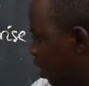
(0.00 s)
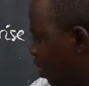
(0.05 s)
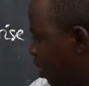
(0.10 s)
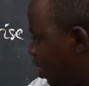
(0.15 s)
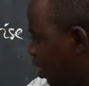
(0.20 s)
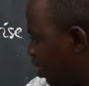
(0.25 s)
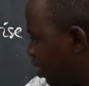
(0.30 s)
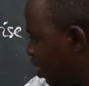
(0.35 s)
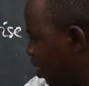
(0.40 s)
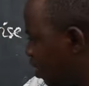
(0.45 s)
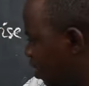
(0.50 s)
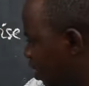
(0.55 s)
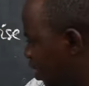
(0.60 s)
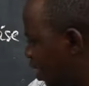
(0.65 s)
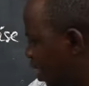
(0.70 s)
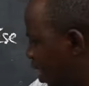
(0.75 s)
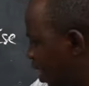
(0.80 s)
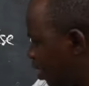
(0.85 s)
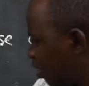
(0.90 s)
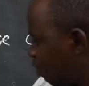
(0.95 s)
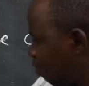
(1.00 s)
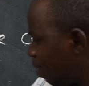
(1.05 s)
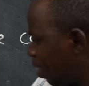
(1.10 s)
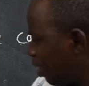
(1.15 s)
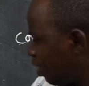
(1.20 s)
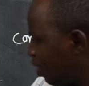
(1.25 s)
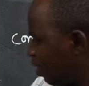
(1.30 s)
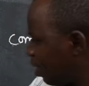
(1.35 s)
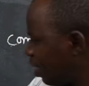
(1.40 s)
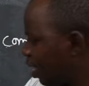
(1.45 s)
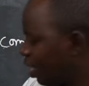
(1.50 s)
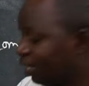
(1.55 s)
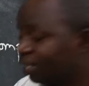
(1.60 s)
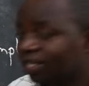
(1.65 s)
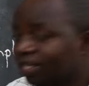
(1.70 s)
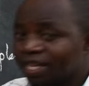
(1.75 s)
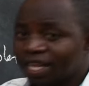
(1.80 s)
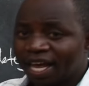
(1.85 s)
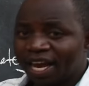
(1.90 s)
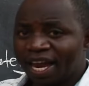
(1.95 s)
this is 3x plus
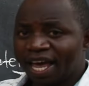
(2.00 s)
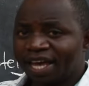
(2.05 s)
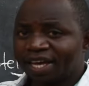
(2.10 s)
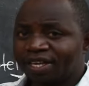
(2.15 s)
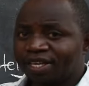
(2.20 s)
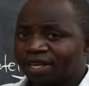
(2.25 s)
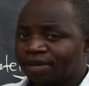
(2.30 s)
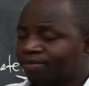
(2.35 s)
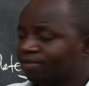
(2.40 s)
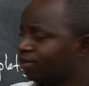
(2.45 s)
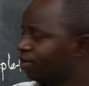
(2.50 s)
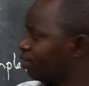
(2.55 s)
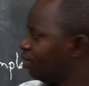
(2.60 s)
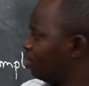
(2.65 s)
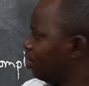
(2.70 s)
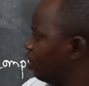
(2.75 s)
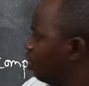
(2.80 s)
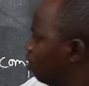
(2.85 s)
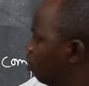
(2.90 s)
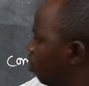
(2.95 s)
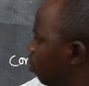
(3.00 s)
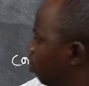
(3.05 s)
3x, they are like terms. So